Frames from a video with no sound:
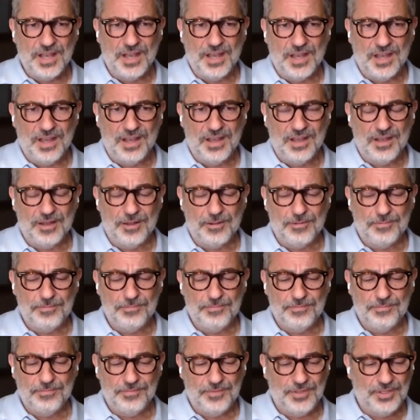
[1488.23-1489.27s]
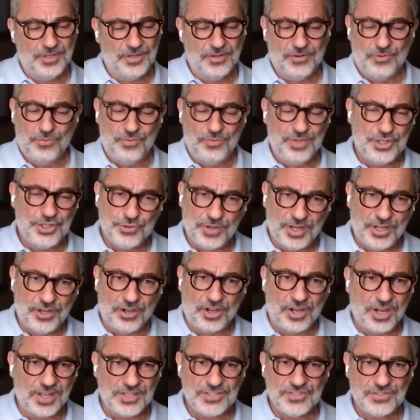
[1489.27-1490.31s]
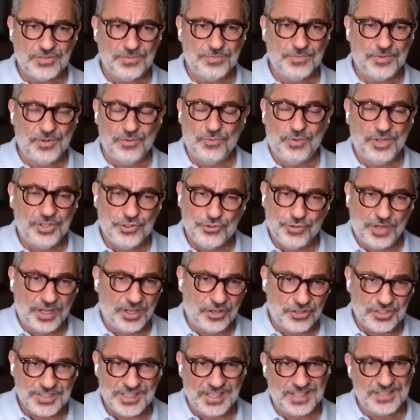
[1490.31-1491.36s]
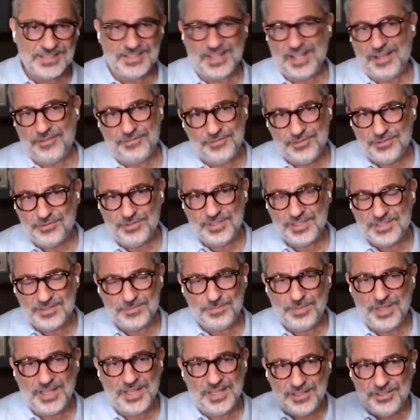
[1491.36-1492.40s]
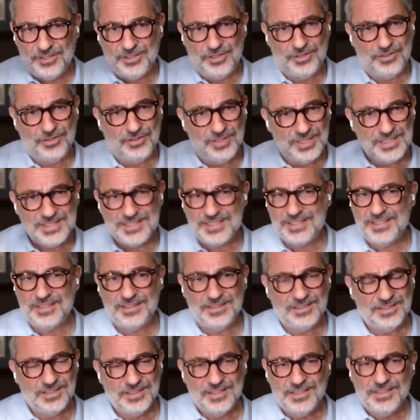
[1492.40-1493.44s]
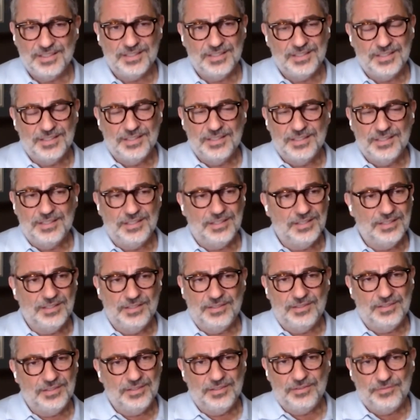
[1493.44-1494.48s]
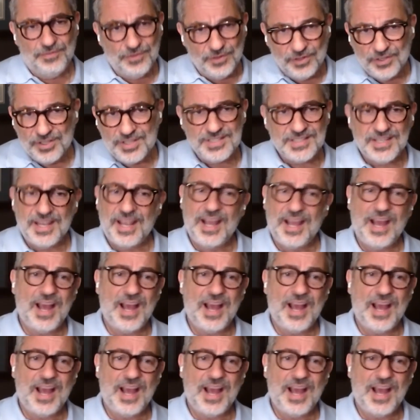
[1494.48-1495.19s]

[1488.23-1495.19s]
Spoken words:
We train our sales staff to explain, listen, if you're gonna say